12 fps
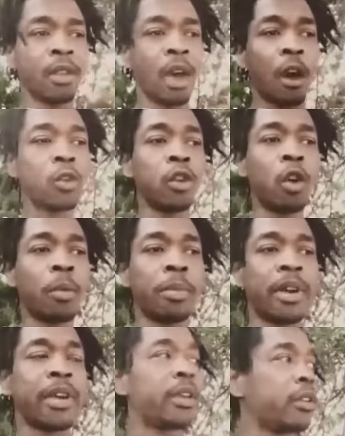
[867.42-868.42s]
I don't know them,
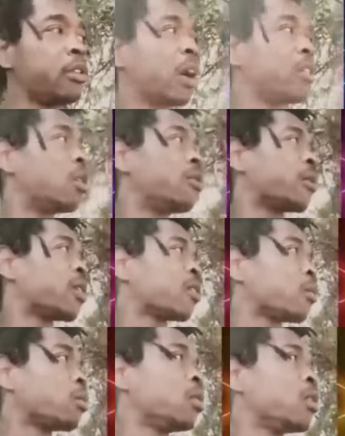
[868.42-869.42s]
but you know I know of them
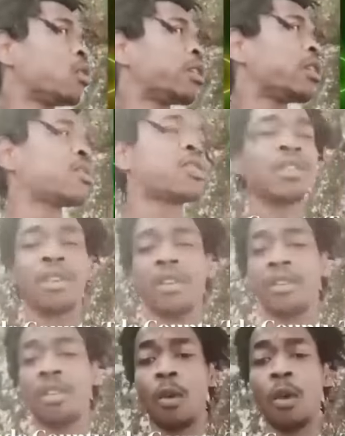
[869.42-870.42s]
because you know clips and
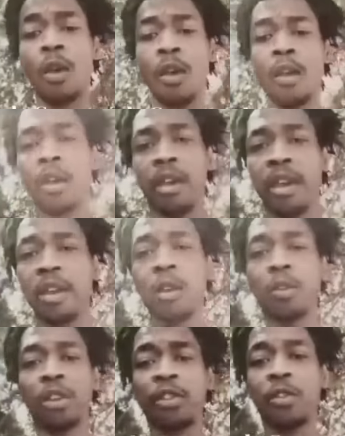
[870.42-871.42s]
shit. So
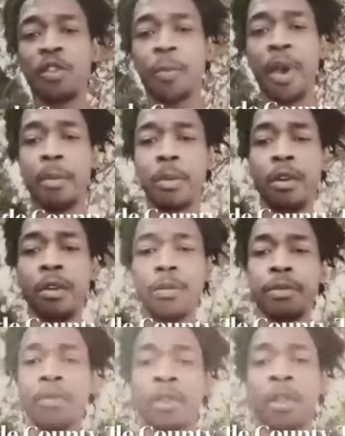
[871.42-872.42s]
ain't no disrespect, bro.
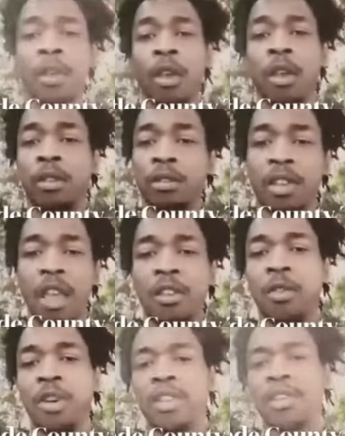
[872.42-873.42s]

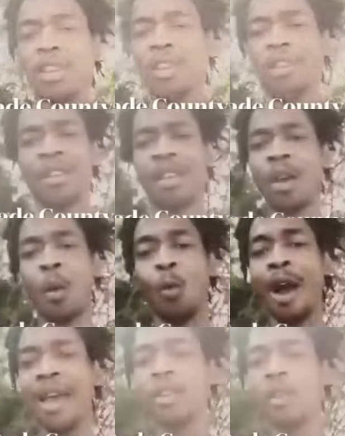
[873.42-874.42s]
Day 26.
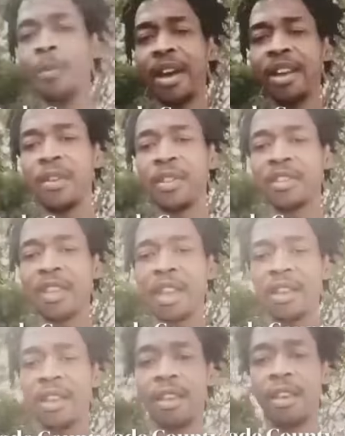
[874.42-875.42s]
Why nobody ever
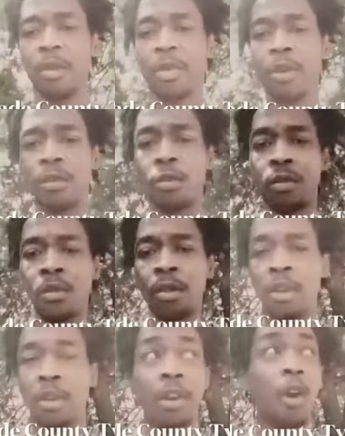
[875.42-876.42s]
signed again, bro?
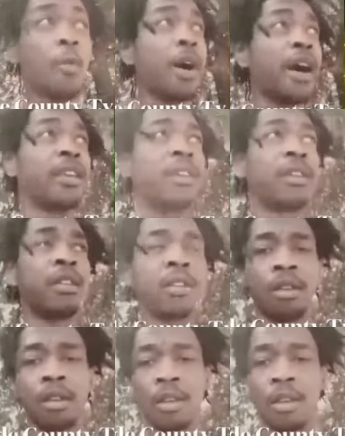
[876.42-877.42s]
Nobody.
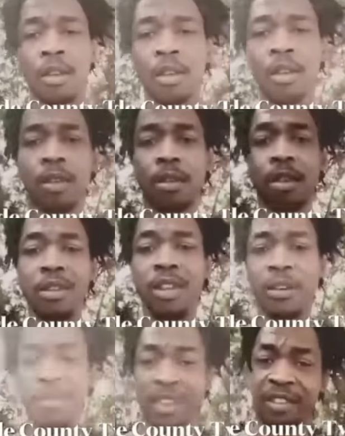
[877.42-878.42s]

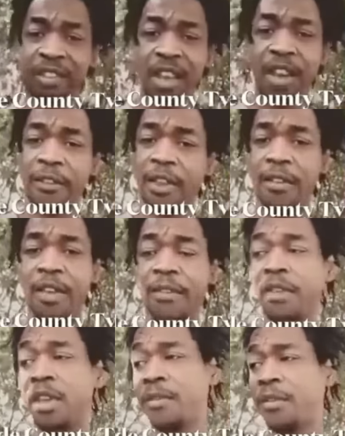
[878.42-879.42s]
I'm just saying if
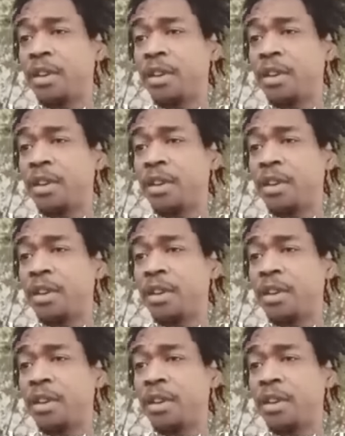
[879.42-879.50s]
if if